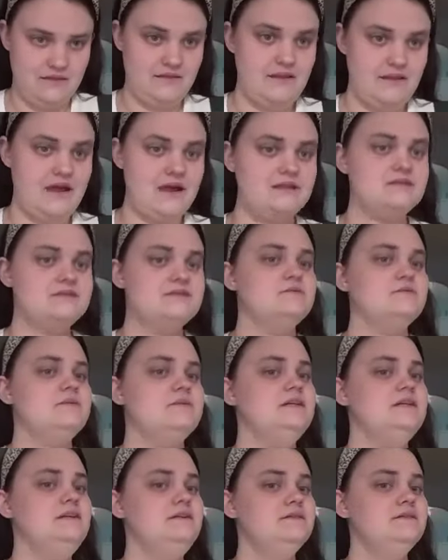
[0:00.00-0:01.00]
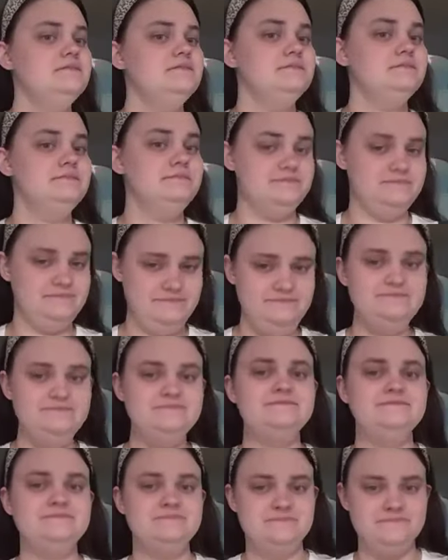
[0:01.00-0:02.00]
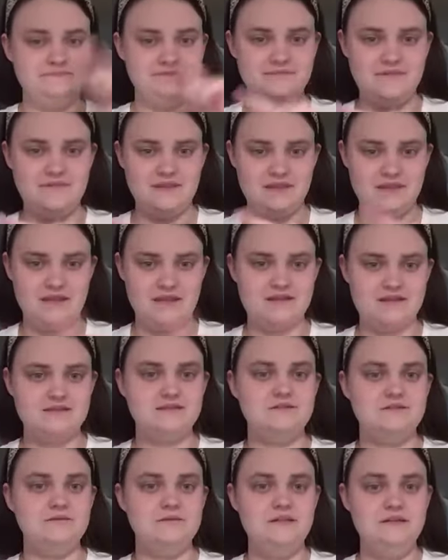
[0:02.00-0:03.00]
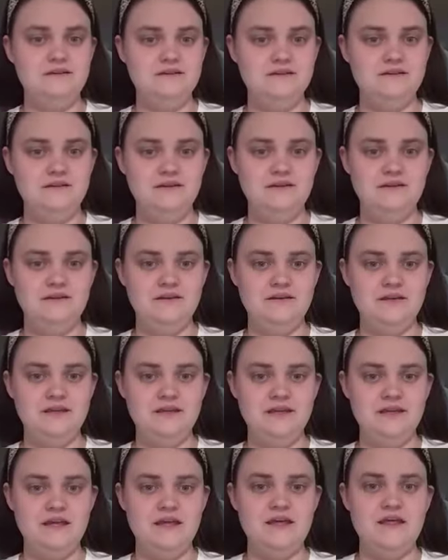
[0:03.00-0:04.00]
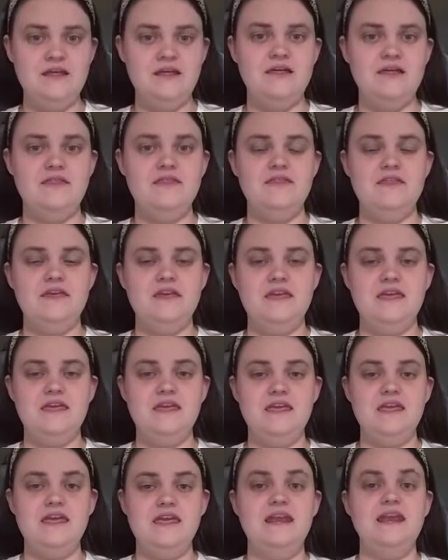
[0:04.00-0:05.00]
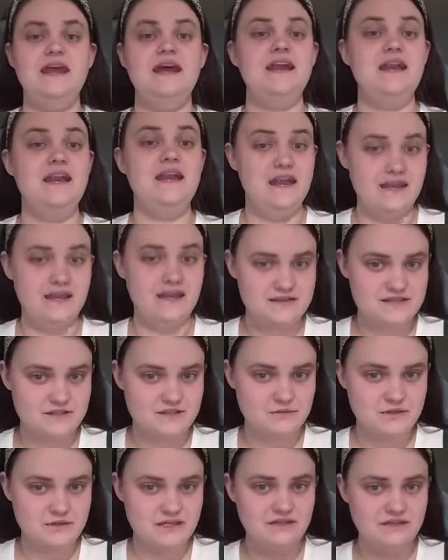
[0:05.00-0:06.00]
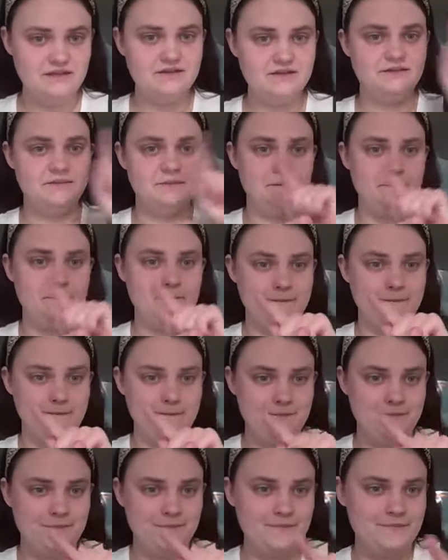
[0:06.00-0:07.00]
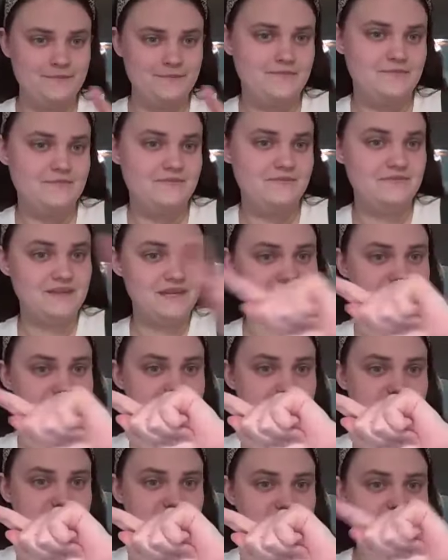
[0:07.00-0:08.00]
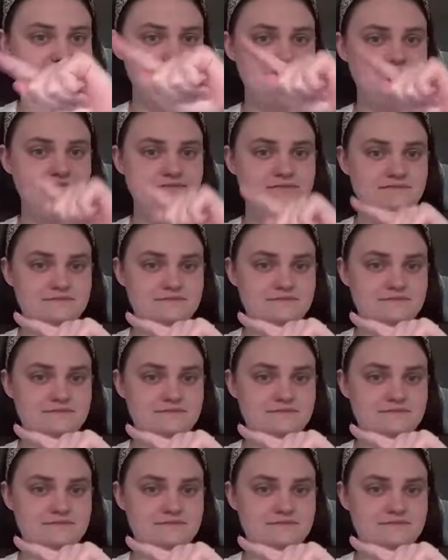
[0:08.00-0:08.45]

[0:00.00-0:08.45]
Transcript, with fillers: Last week. Mm -hmm. Last week. Then next week. Next week.